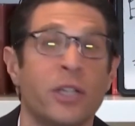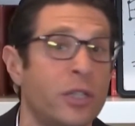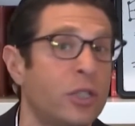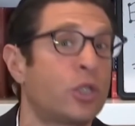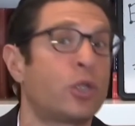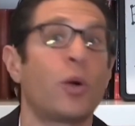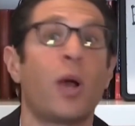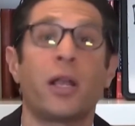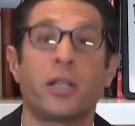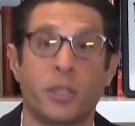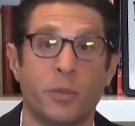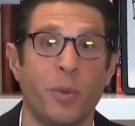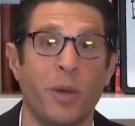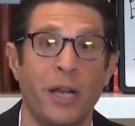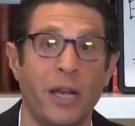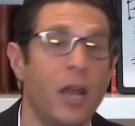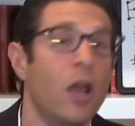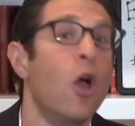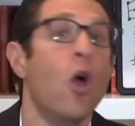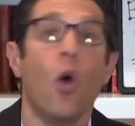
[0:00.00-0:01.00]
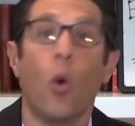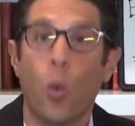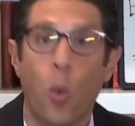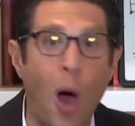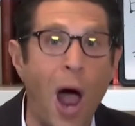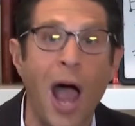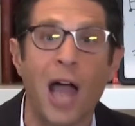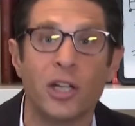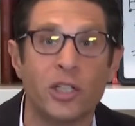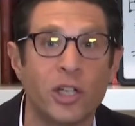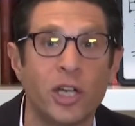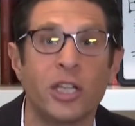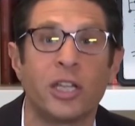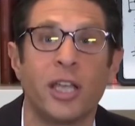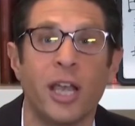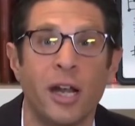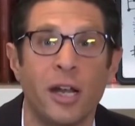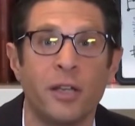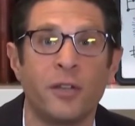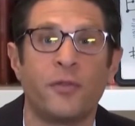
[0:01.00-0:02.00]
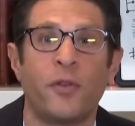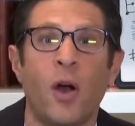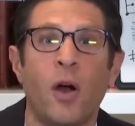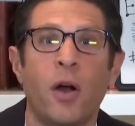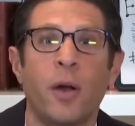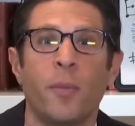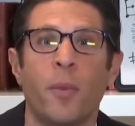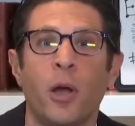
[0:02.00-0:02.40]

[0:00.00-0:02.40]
And trust me, Washington is very